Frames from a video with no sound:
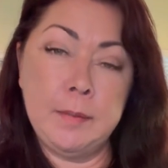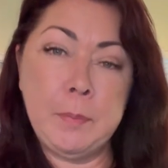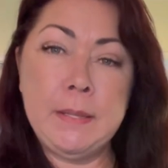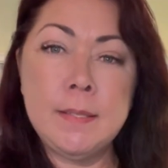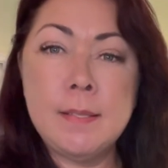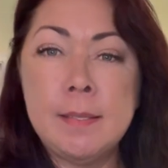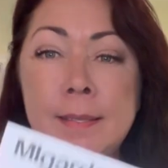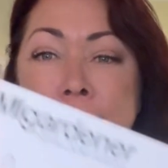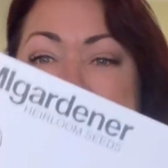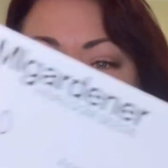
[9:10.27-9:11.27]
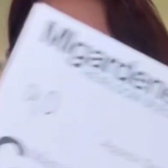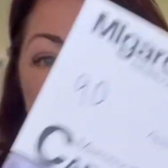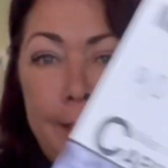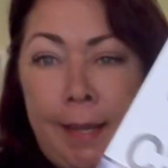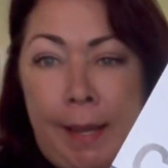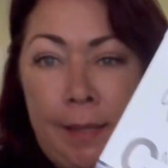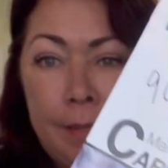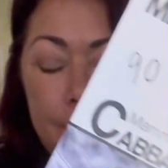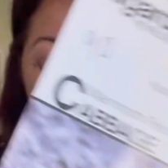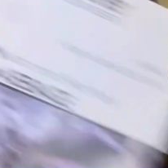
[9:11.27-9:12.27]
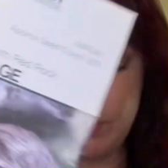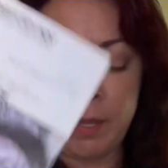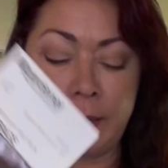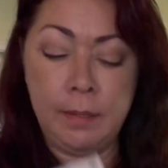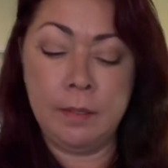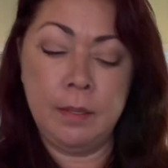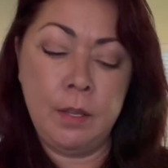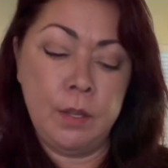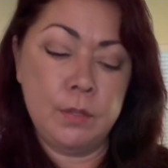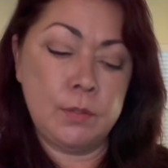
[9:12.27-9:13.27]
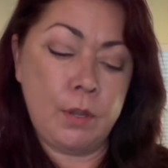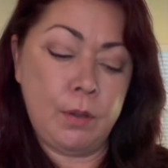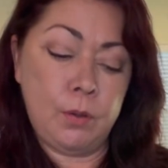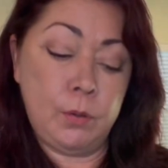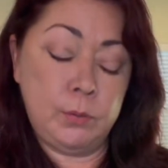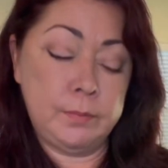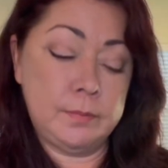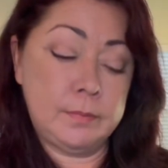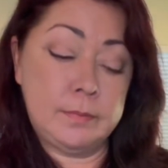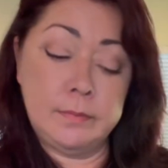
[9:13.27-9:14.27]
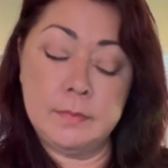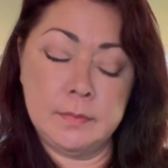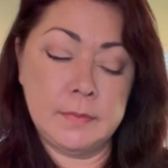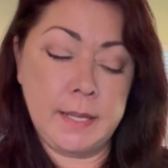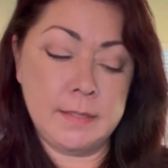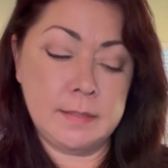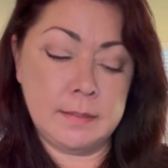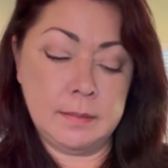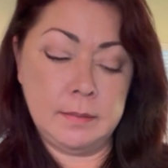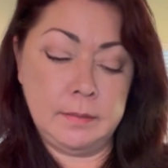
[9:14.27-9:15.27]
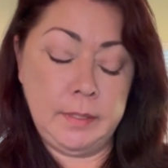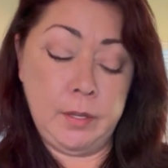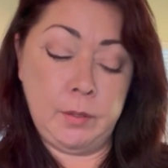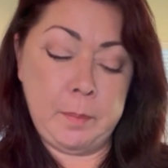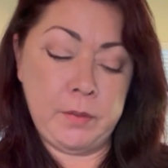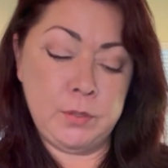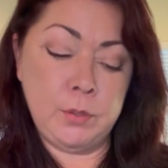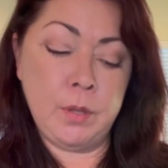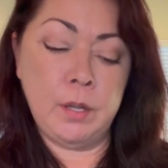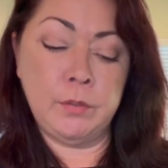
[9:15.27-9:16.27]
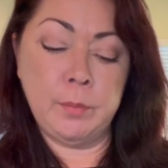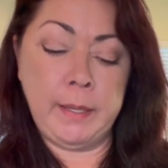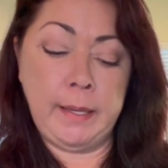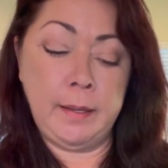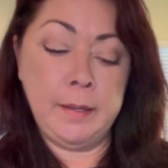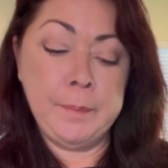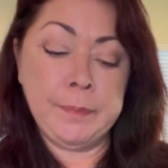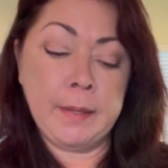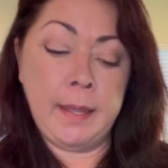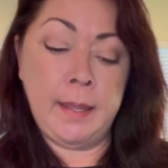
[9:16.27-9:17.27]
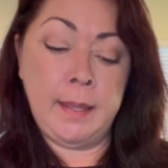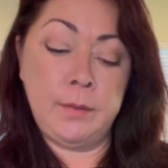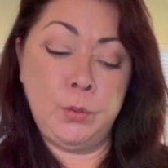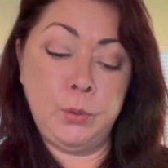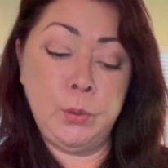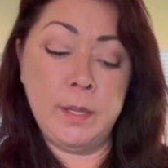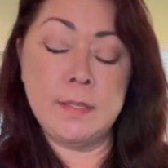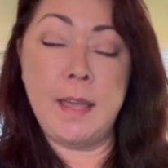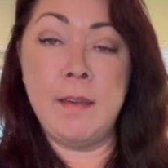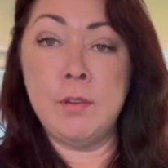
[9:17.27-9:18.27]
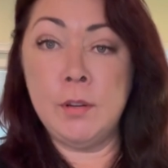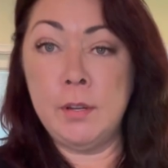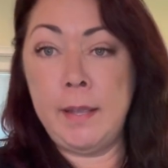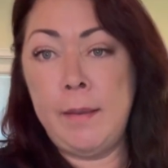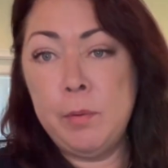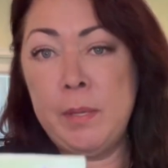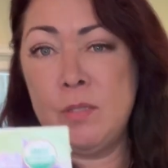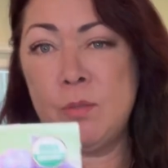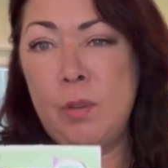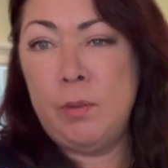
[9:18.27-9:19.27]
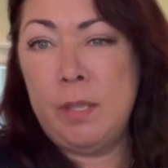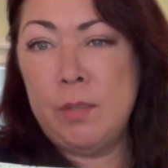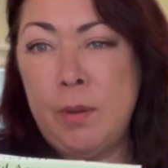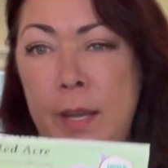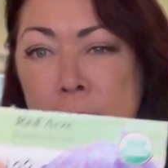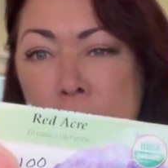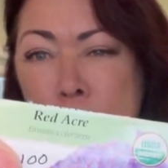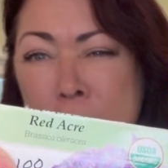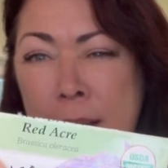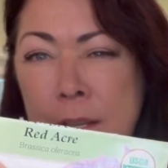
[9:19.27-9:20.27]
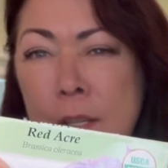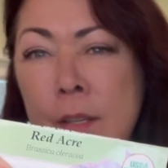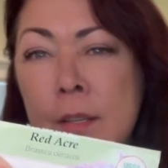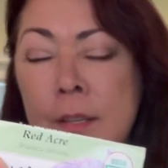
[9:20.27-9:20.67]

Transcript: But this is in 90 days, okay? So that's, a month too long for me. And who has everybody's grown this, right? Red Acre.